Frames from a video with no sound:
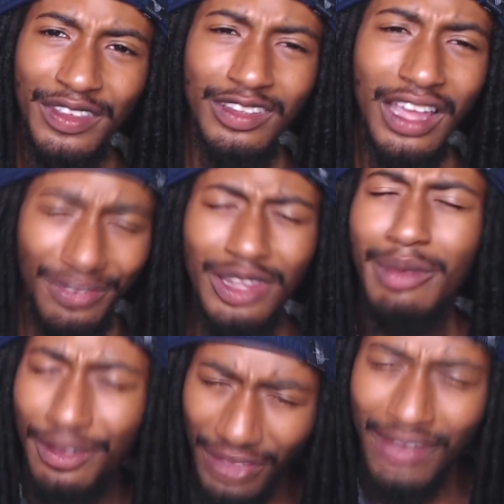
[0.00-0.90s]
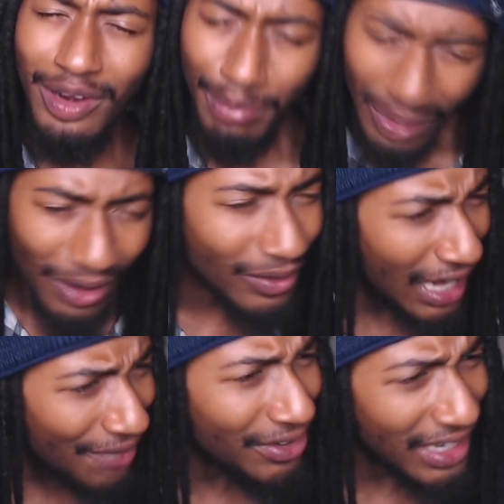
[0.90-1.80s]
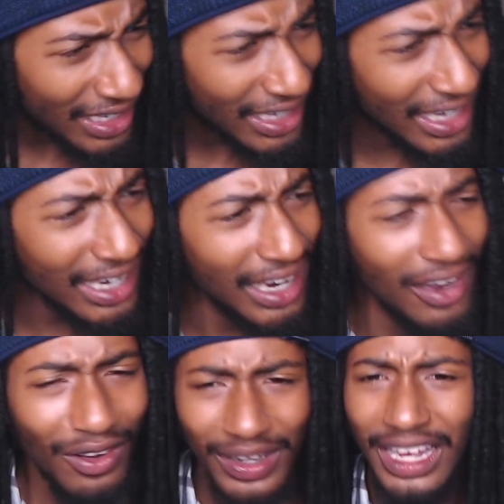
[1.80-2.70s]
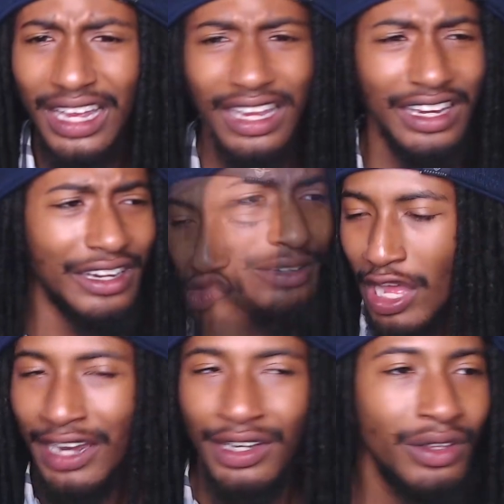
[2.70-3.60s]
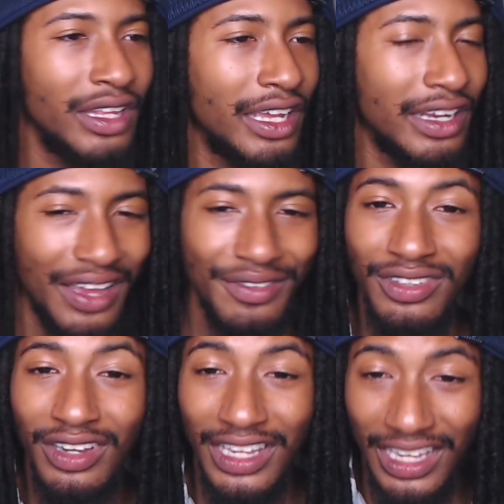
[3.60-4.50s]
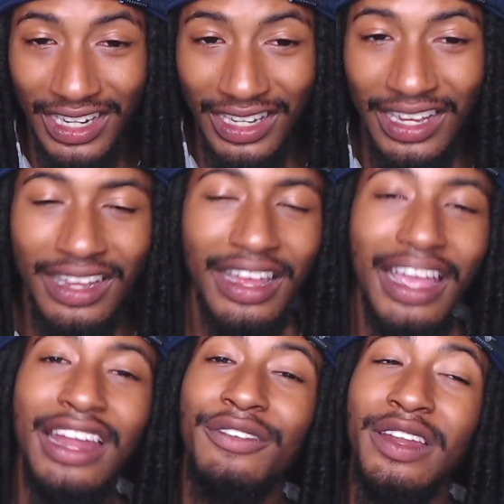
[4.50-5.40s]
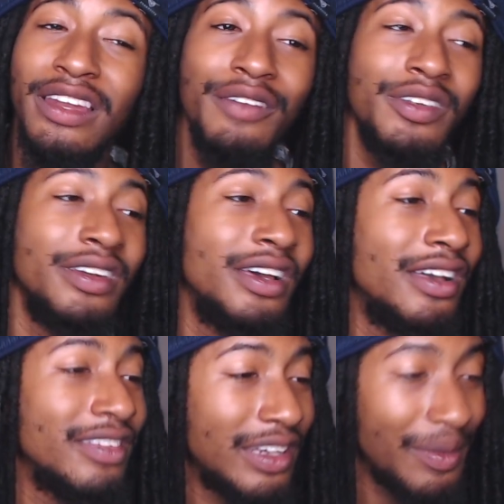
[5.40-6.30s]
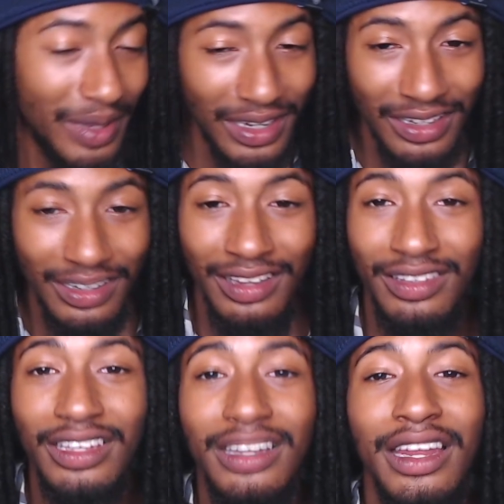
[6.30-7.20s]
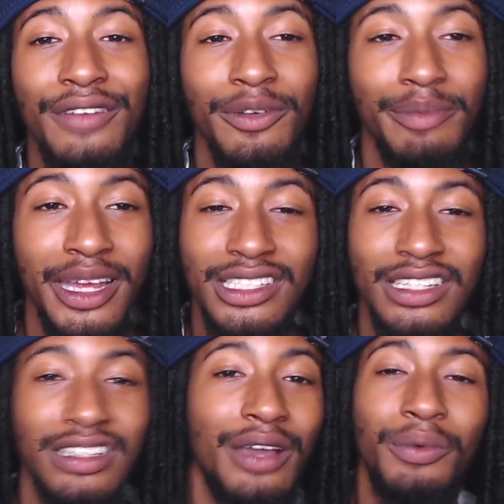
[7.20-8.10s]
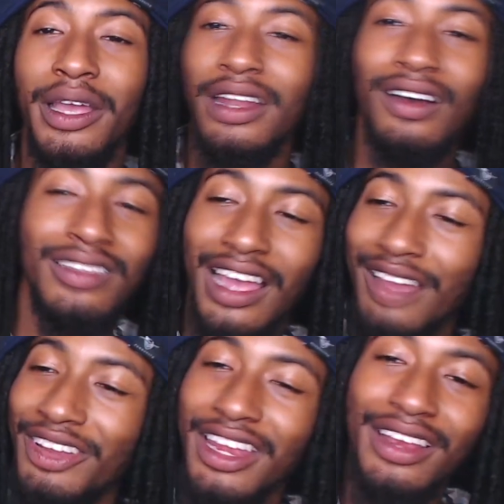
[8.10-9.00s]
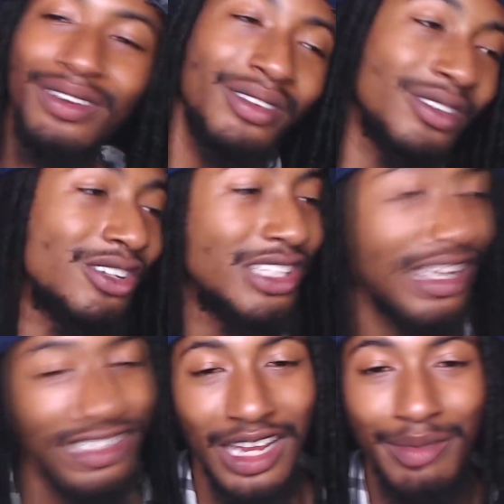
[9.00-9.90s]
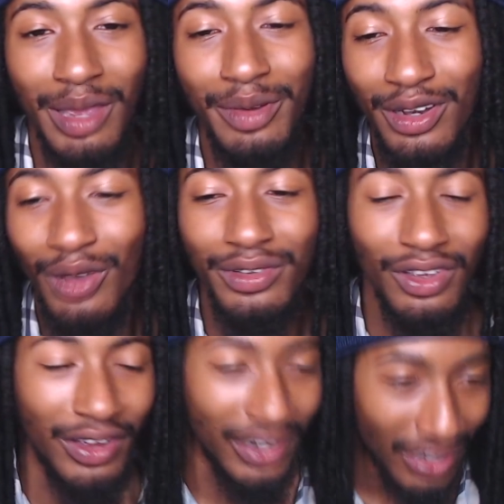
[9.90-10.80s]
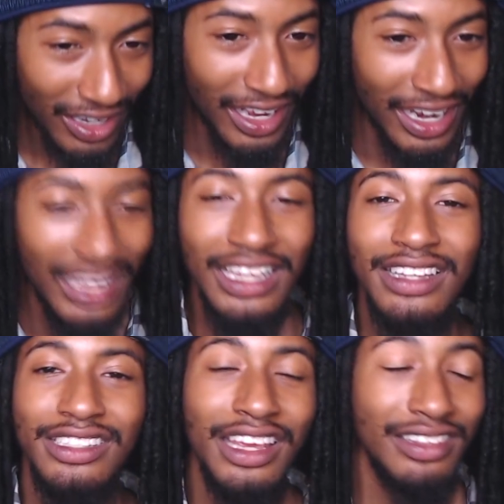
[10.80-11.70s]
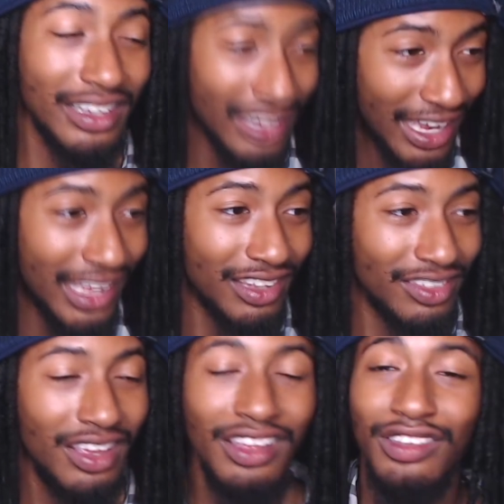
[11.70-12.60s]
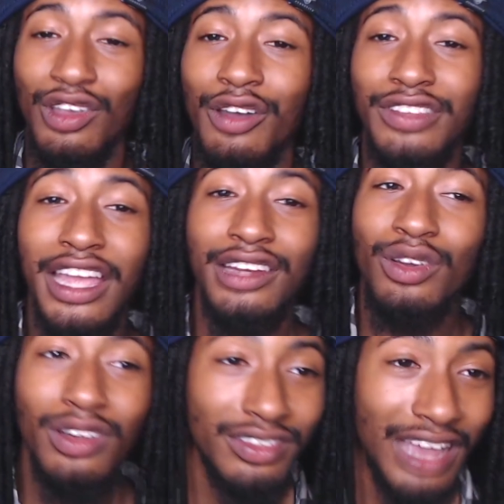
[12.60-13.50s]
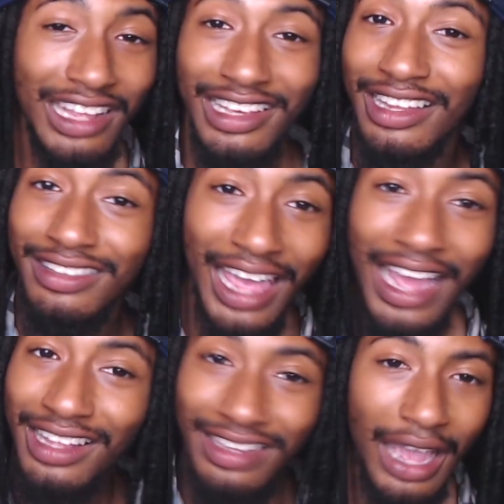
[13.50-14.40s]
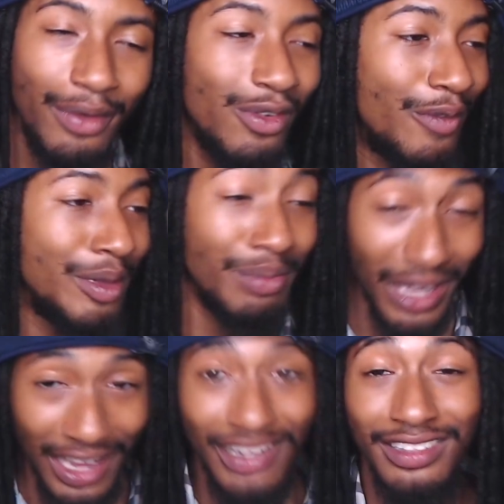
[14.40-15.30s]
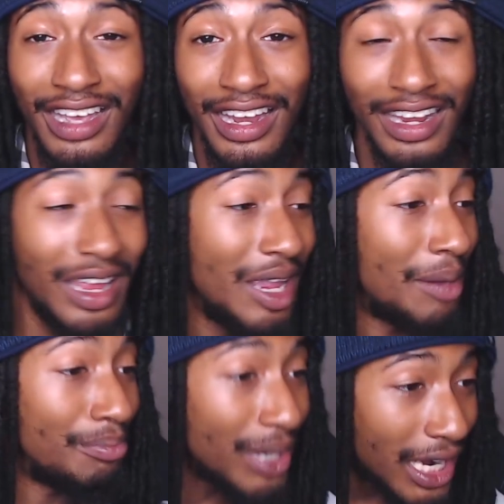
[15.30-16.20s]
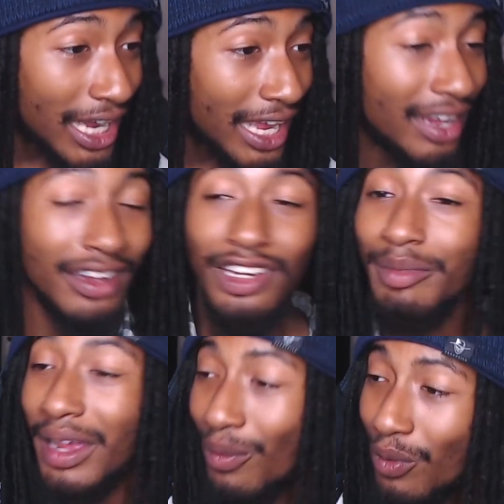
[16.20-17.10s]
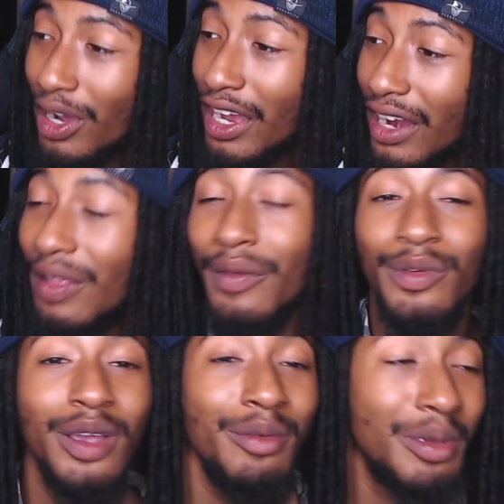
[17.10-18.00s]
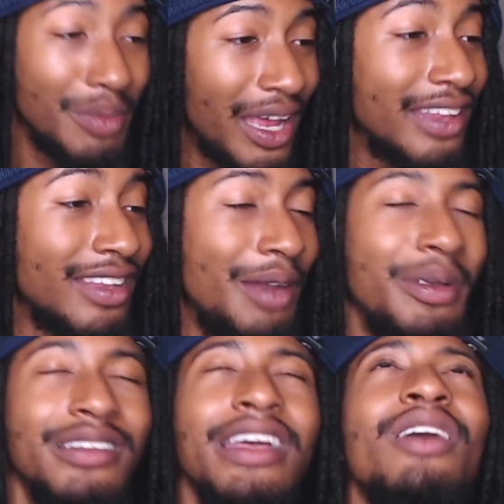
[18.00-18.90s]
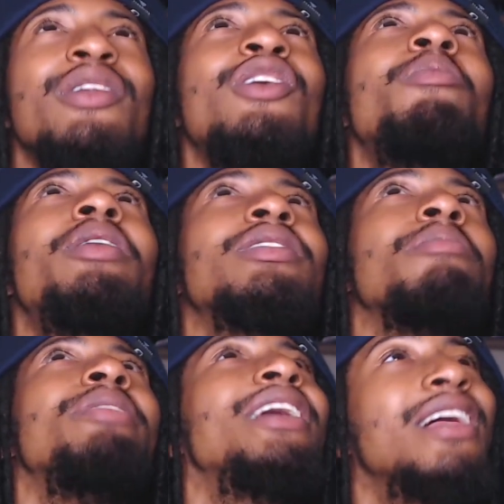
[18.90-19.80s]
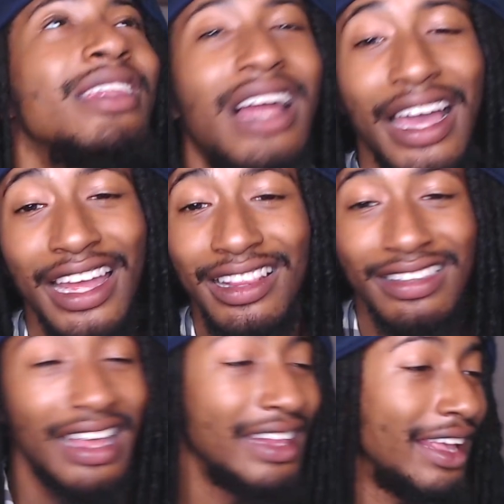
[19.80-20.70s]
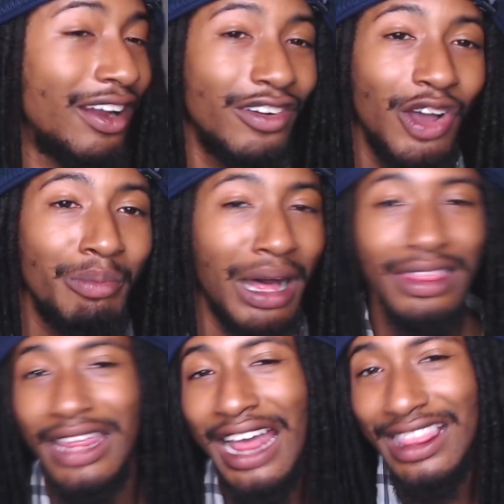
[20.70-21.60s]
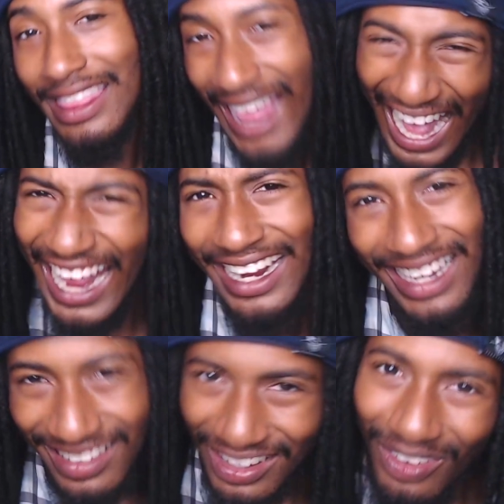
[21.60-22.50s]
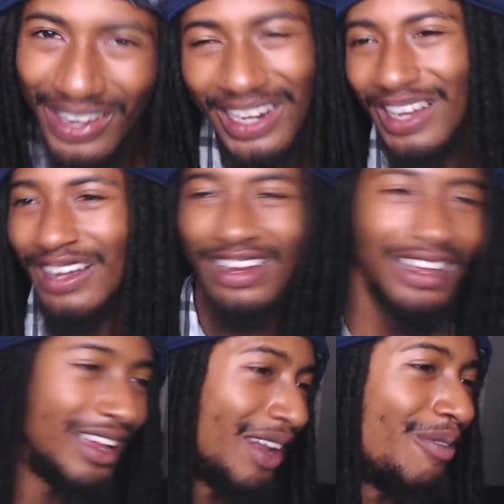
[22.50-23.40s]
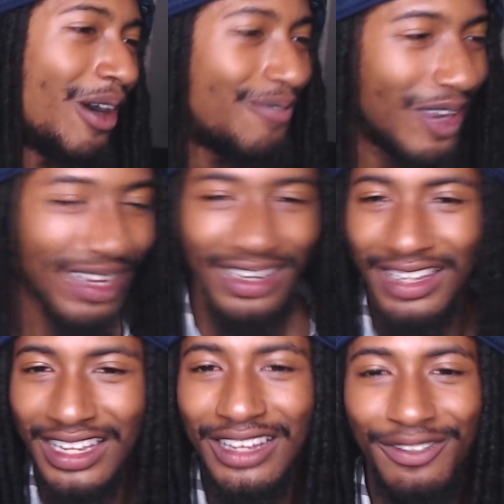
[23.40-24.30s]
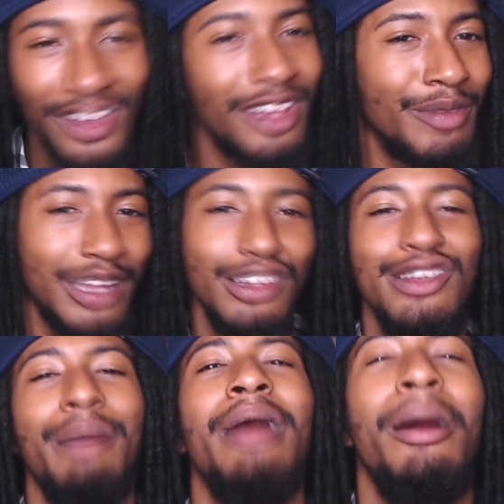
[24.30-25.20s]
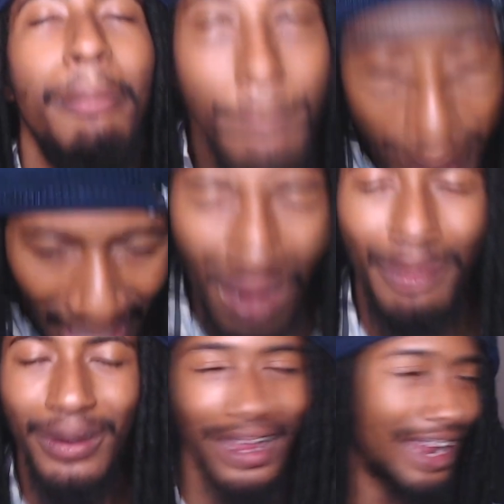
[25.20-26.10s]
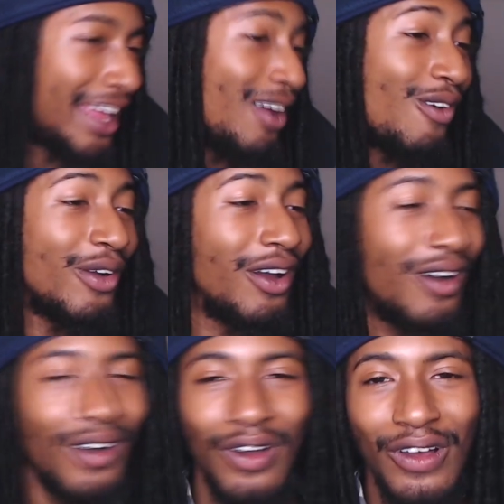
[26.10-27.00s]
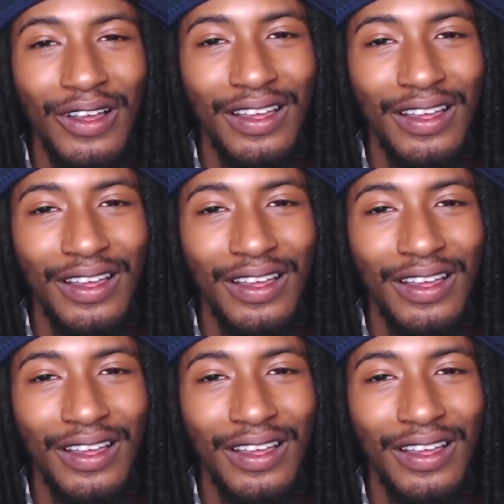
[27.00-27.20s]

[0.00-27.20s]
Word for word: Definitely my favorite pro. Definitely. Okay. I do think Endeavor's gonna get it. And if Endeavor does end up getting it, that's good information. That way, the, I mean, the Hero Association, they be able to know what's going on just in case. So if they do decide to attack, attack, we won't be blindsided. But no matter what, we're gonna be blindsided because they don't know about the big alliance. They don't know about that thing that's going on. The motherfucking League of Villains about to drop a bomb on there. They don't know.